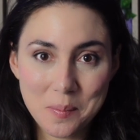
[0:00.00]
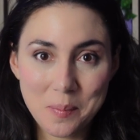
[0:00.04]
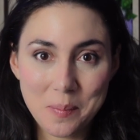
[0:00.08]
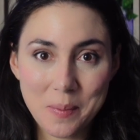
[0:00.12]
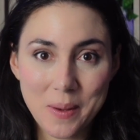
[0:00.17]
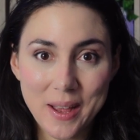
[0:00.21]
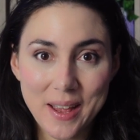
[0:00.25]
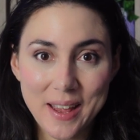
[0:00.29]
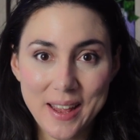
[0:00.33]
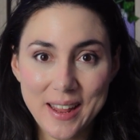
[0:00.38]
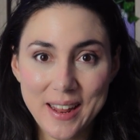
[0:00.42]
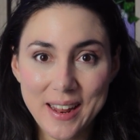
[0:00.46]

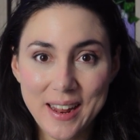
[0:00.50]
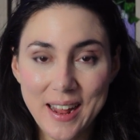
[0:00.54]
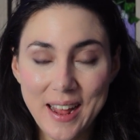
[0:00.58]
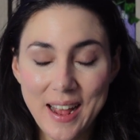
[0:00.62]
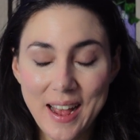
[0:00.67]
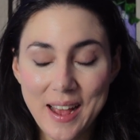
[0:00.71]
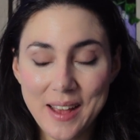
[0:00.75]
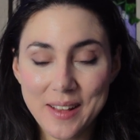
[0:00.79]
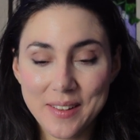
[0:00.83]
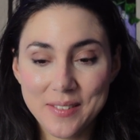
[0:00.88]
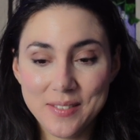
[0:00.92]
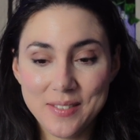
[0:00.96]
but
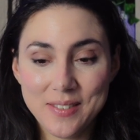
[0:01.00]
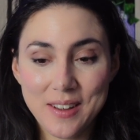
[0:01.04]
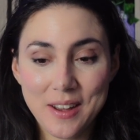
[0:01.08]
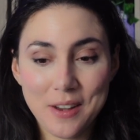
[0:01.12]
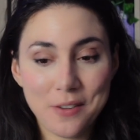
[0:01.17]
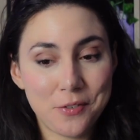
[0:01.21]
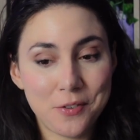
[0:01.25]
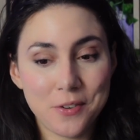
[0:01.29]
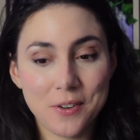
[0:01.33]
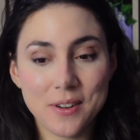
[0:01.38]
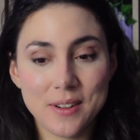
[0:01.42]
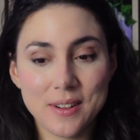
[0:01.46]
I
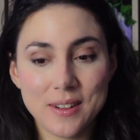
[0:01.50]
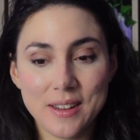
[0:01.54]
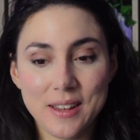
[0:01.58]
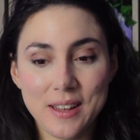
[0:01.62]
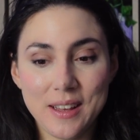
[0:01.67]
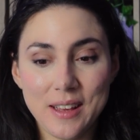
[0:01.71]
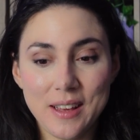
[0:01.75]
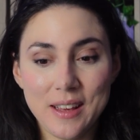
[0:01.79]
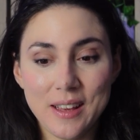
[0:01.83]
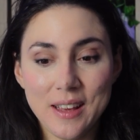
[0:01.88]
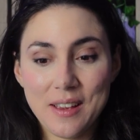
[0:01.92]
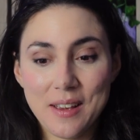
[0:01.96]

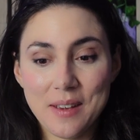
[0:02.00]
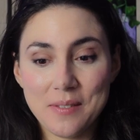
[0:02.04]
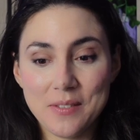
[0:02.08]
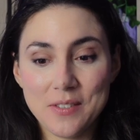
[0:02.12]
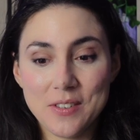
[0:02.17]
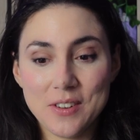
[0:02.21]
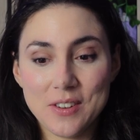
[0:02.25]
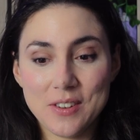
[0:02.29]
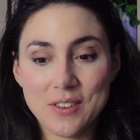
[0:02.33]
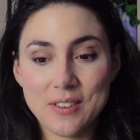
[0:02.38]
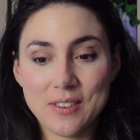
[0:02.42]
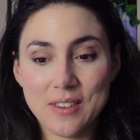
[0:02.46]
definitely am
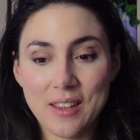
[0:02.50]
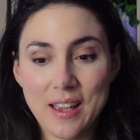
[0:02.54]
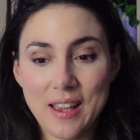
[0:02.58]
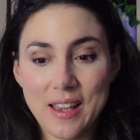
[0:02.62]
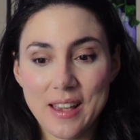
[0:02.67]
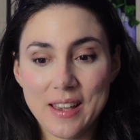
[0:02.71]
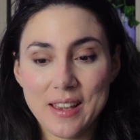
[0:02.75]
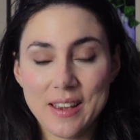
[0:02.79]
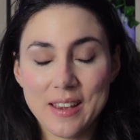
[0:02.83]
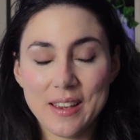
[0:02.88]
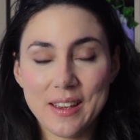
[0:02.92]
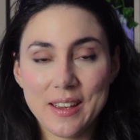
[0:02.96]
just
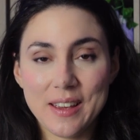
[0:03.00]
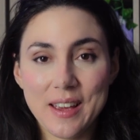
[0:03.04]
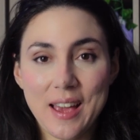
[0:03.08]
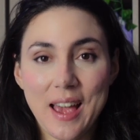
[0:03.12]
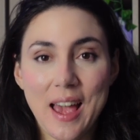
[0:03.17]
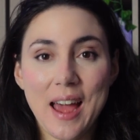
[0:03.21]
like